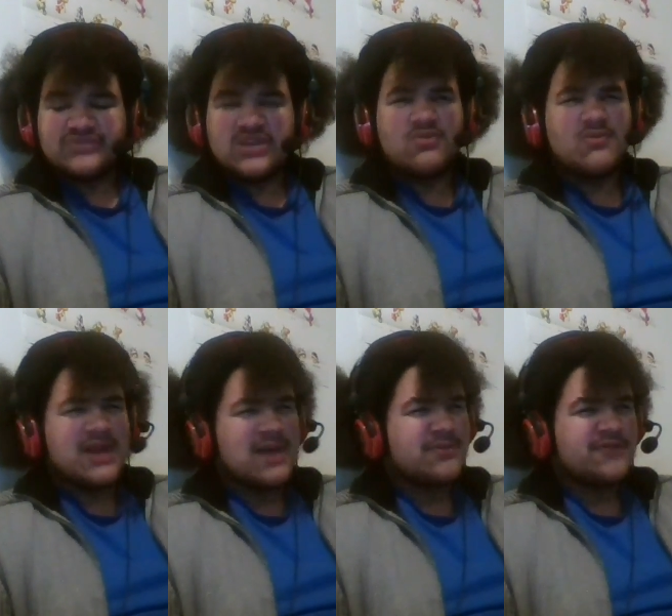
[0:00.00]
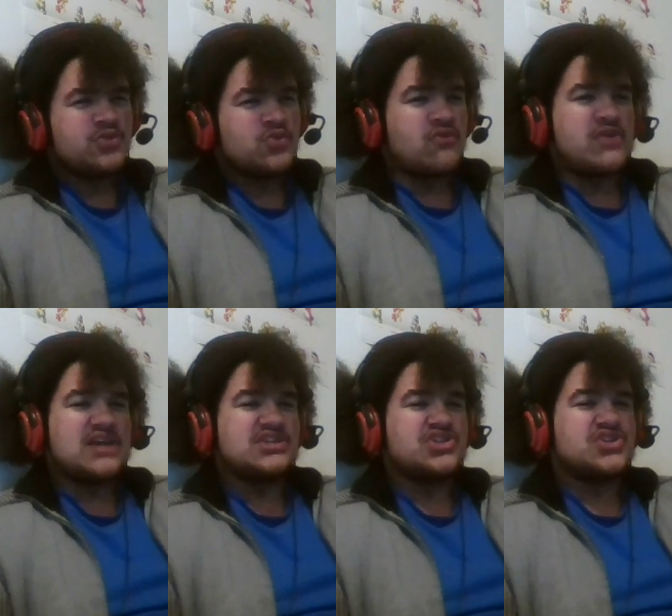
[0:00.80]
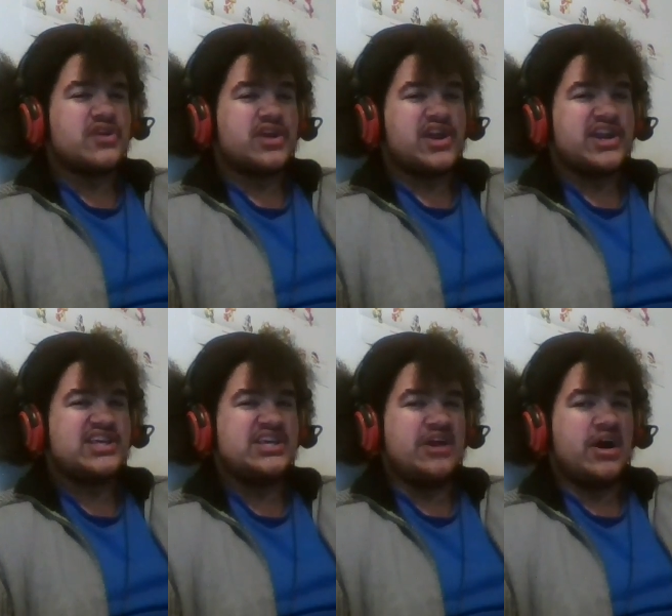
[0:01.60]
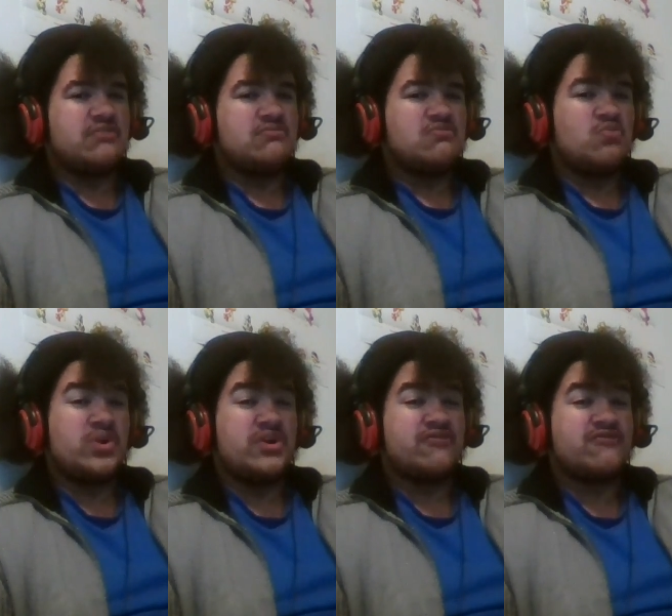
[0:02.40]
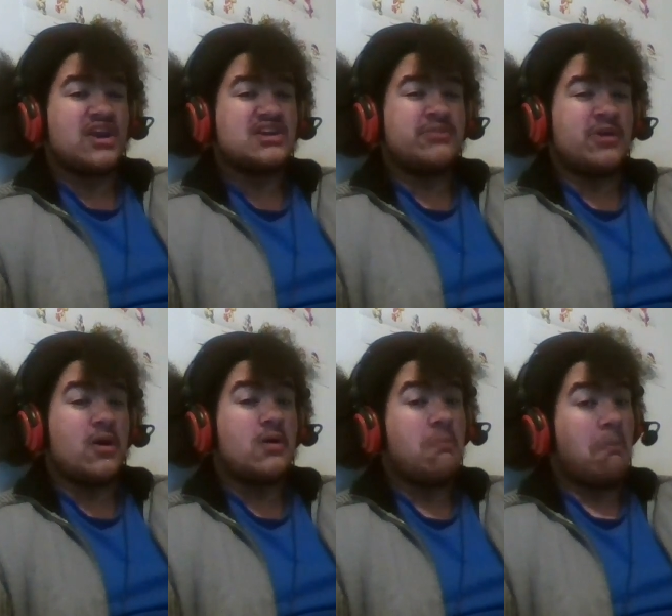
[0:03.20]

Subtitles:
What would happen if you threw a Rasen Shuriken at Hidan? Would it affect him at all?